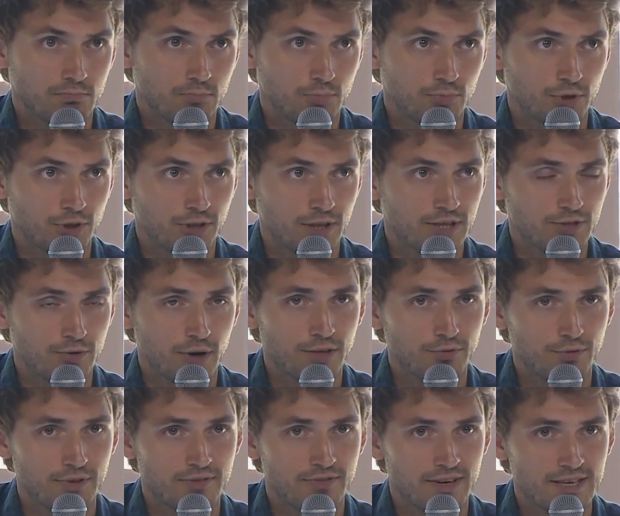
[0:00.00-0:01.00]
going to try
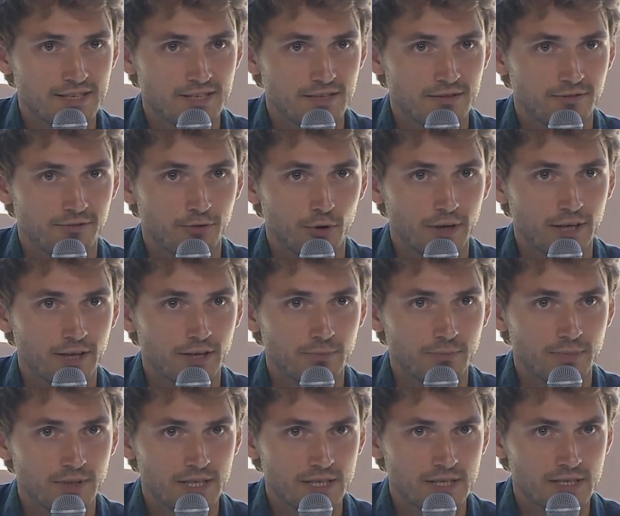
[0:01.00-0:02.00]
to invest in 40
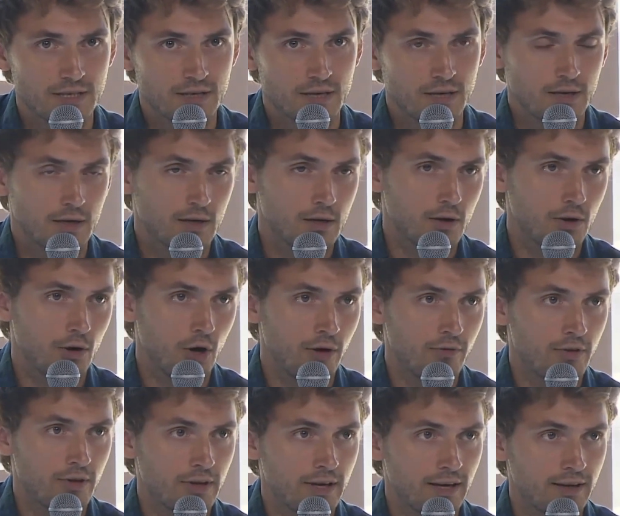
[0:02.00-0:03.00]
companies over
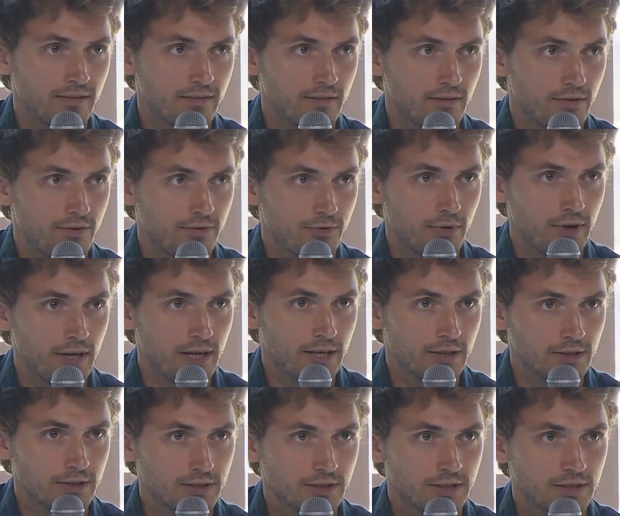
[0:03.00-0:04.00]
the next 3
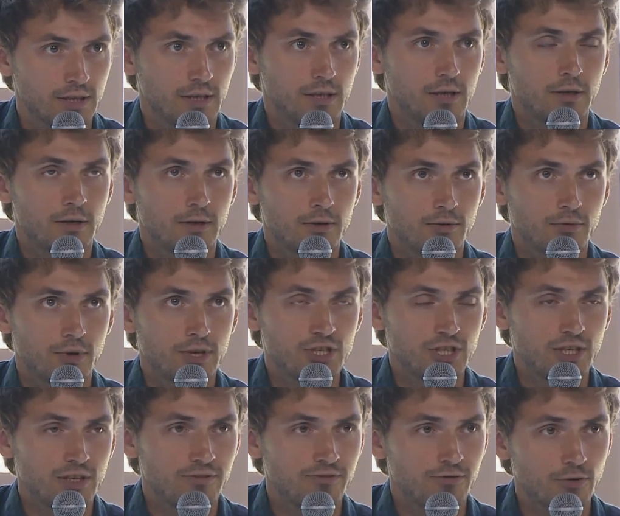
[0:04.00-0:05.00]
years,
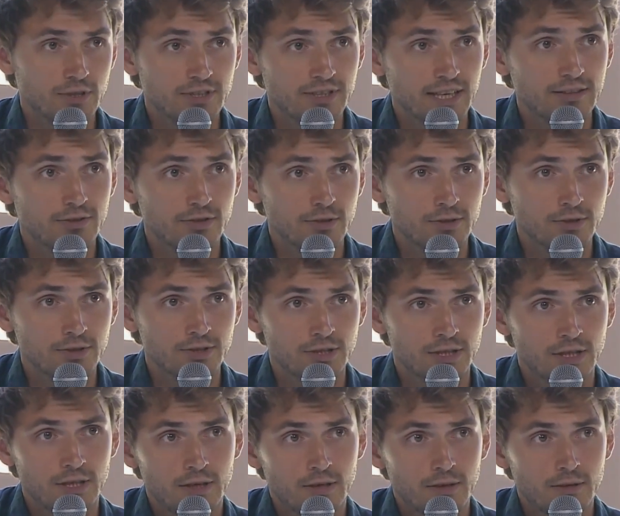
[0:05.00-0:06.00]
ranging in 4 sectors:
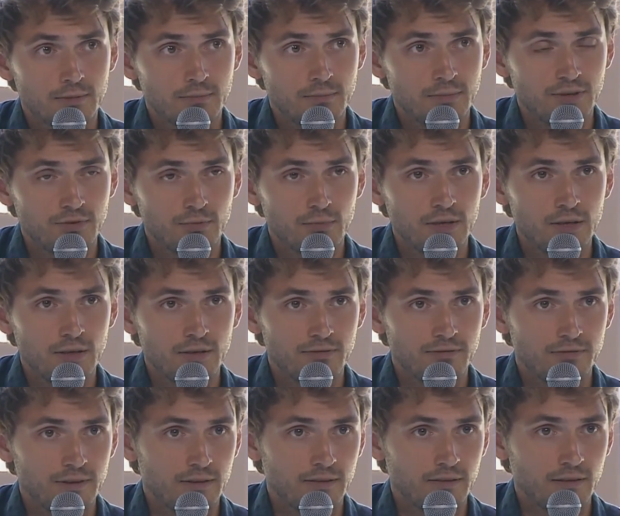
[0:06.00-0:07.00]
B2B,
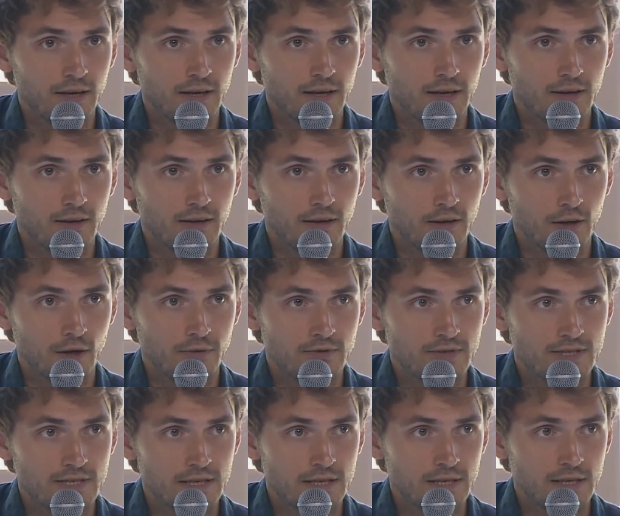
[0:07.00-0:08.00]
fintech, and
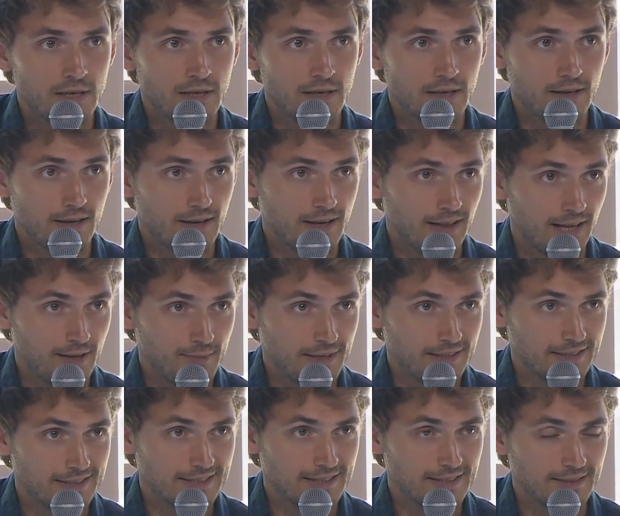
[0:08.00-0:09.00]
obviously
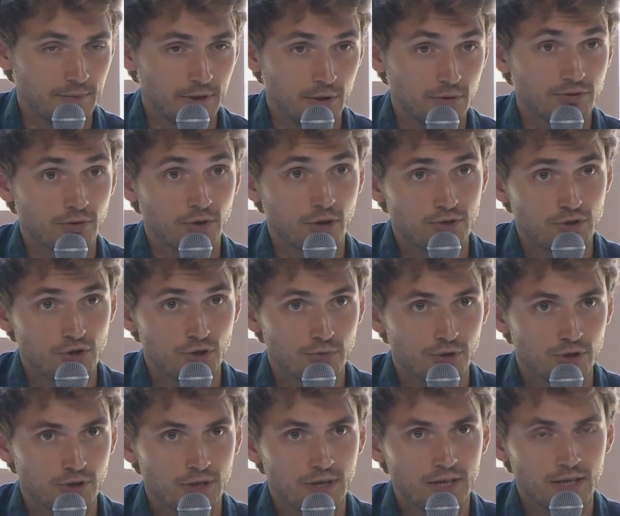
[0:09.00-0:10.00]
climate, but also
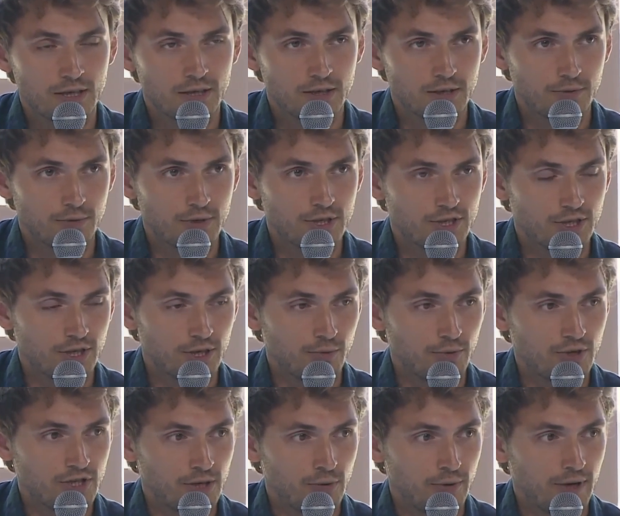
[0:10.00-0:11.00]
consumer, which I
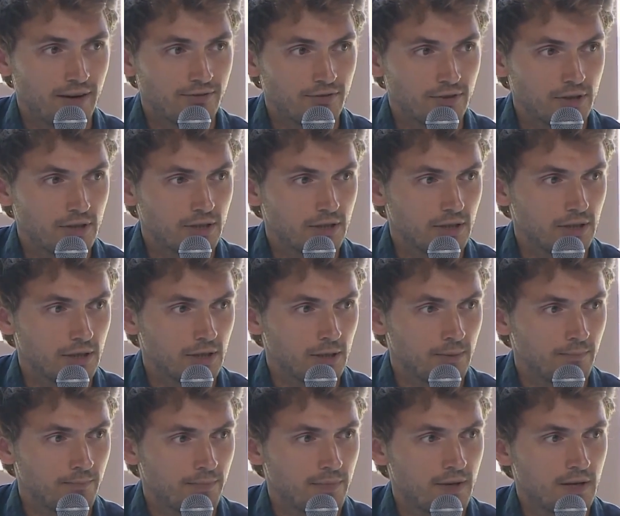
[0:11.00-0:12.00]
look after.
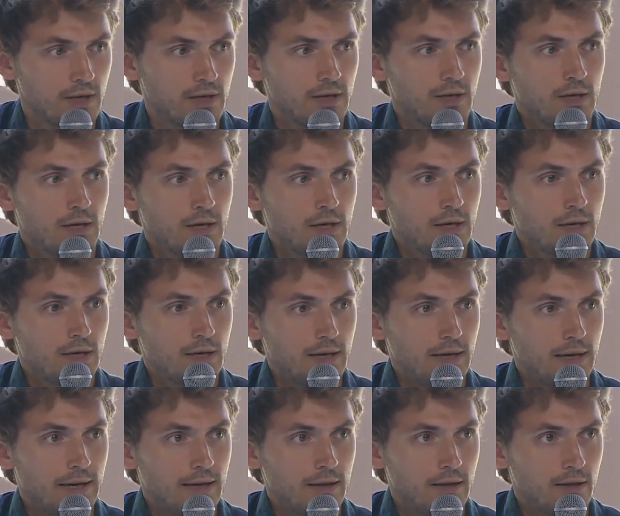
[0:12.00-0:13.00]

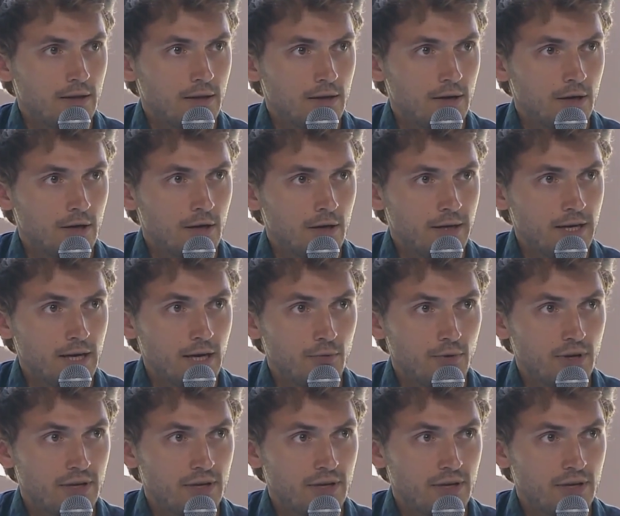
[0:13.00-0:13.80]
Yeah, we